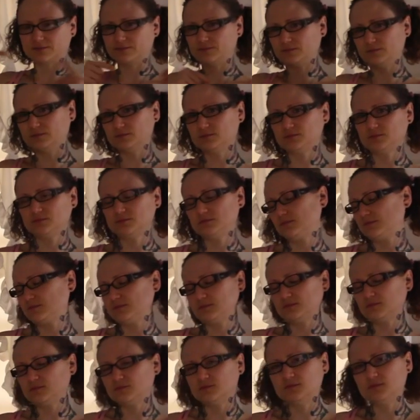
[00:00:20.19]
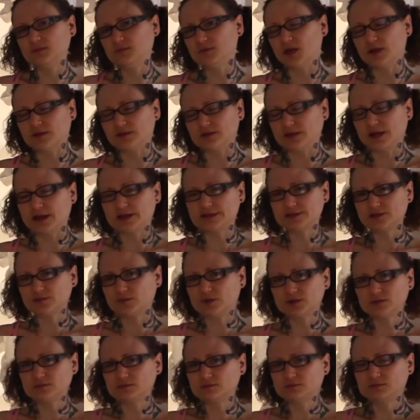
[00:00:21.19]
the, not the last
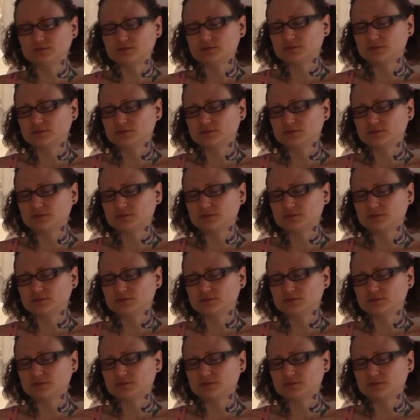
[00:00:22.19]
one.